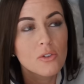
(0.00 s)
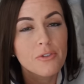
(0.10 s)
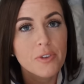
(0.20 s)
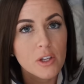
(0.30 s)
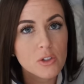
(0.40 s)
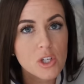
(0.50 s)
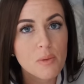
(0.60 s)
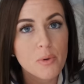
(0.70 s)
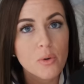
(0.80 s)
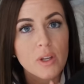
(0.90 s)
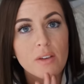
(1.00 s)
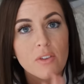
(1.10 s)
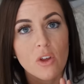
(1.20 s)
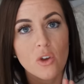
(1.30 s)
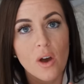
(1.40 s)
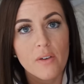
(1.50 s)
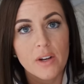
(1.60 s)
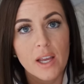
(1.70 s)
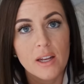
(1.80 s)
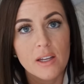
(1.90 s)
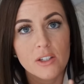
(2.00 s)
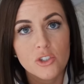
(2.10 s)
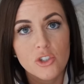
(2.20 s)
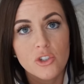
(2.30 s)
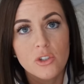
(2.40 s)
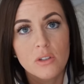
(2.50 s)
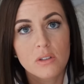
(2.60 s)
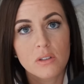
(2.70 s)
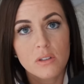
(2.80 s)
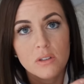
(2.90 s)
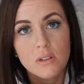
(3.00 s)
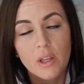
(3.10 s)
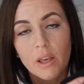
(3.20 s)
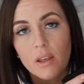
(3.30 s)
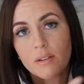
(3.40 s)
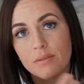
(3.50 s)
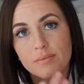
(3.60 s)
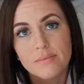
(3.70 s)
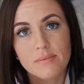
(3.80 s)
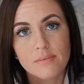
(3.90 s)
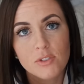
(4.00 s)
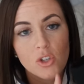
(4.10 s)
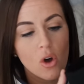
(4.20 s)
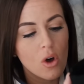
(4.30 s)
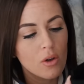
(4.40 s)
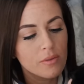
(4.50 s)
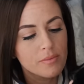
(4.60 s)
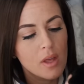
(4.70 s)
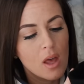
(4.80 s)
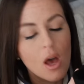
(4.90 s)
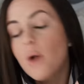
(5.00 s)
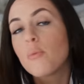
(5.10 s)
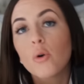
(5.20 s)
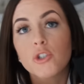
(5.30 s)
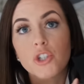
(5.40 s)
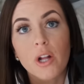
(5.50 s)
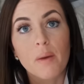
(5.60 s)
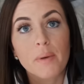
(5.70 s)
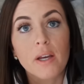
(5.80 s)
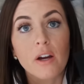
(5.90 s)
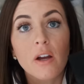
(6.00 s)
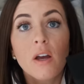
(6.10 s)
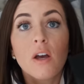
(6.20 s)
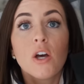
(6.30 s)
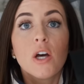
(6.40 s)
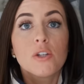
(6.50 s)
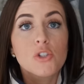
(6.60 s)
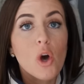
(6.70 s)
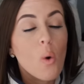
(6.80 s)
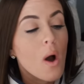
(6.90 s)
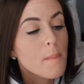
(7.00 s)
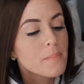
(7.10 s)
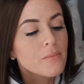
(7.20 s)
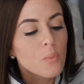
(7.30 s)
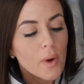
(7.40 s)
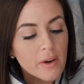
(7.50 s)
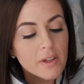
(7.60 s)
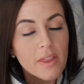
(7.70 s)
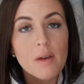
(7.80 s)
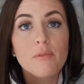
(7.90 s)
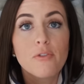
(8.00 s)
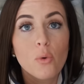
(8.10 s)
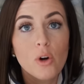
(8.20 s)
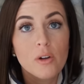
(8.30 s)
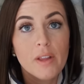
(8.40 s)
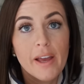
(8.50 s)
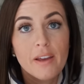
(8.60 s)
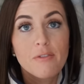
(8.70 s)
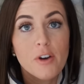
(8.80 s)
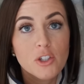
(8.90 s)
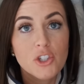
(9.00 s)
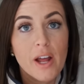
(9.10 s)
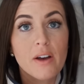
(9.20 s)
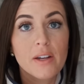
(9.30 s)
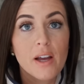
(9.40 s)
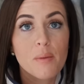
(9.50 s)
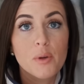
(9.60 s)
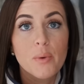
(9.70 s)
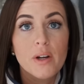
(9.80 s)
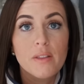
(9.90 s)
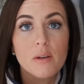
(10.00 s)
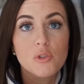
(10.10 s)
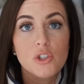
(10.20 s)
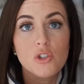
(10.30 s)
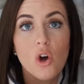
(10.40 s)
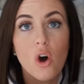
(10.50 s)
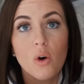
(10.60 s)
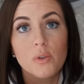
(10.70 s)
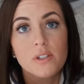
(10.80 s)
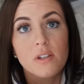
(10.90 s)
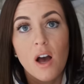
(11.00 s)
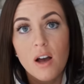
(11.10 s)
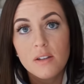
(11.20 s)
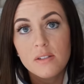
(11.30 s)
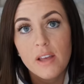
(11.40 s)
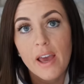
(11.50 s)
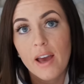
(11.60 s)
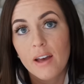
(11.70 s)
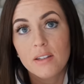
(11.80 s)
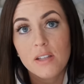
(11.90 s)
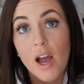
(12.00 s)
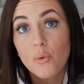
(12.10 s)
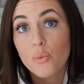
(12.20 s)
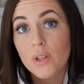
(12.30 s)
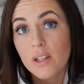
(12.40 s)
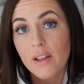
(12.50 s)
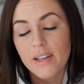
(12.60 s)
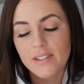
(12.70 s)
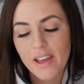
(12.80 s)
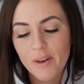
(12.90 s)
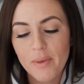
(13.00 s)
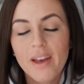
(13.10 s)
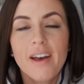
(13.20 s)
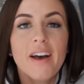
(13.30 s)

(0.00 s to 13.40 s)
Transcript: feel to the boot even though you have an 8 inch like tall portion up here. So wearing them for like functionality, I'll be wearing them just tall with socks and I really liked them.